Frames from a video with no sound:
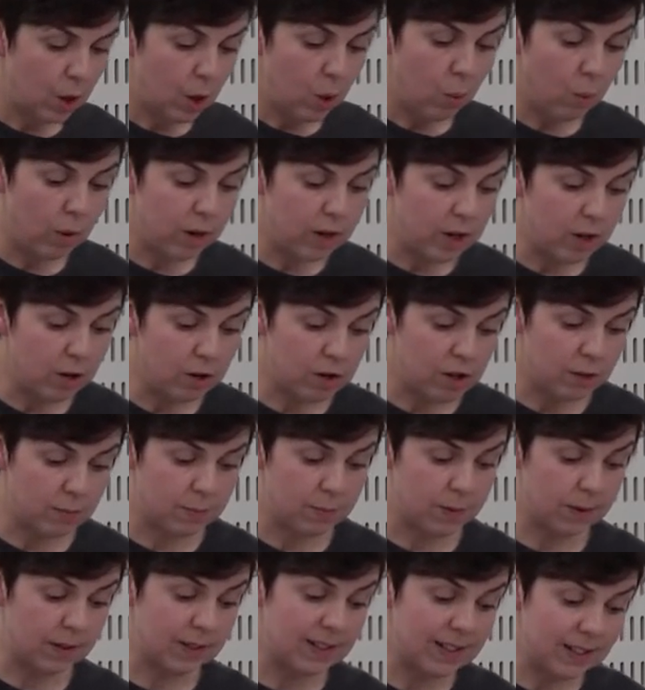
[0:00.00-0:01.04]
One
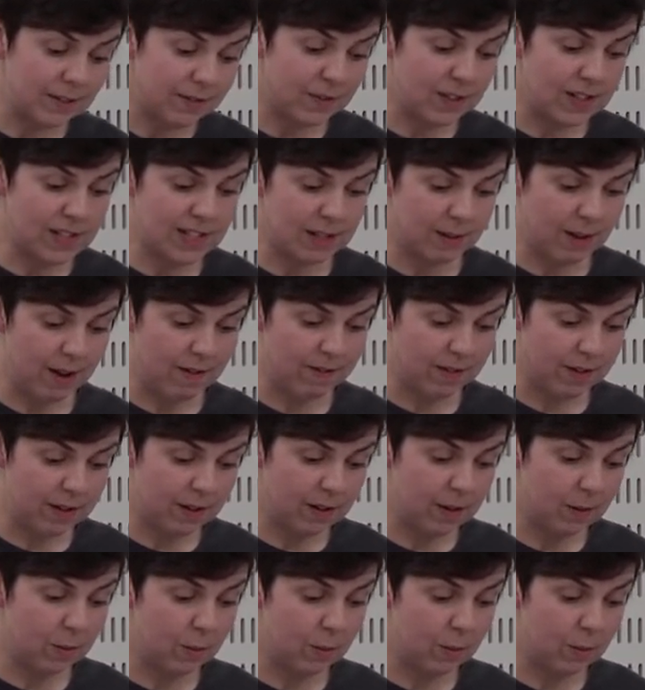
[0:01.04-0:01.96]
notable difference, however,